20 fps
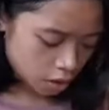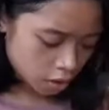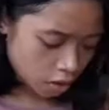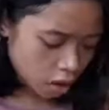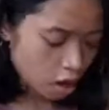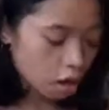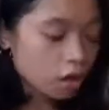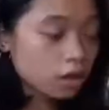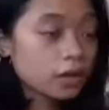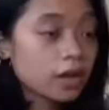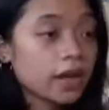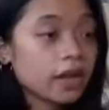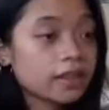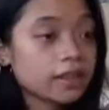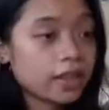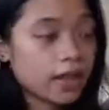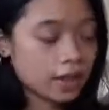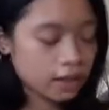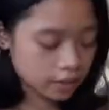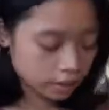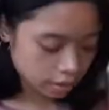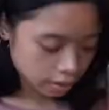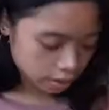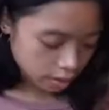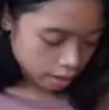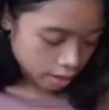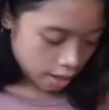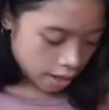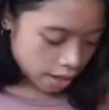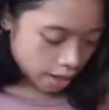All right then.
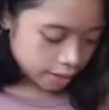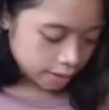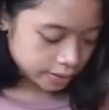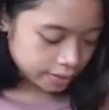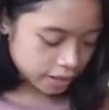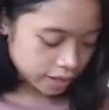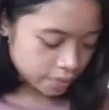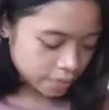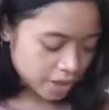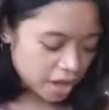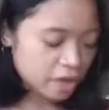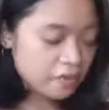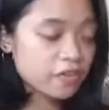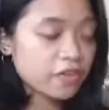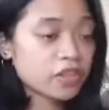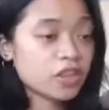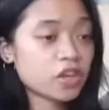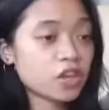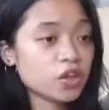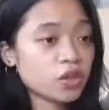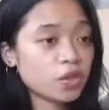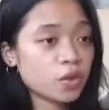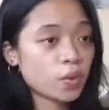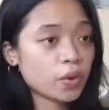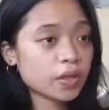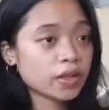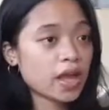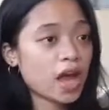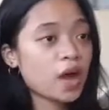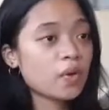Tell me everything you know
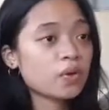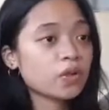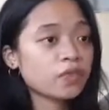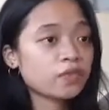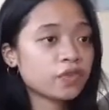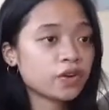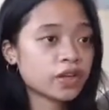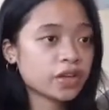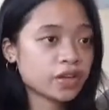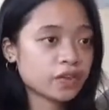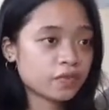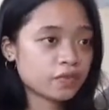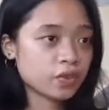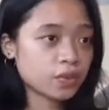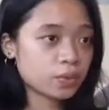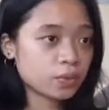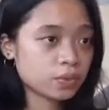and I will forgive you.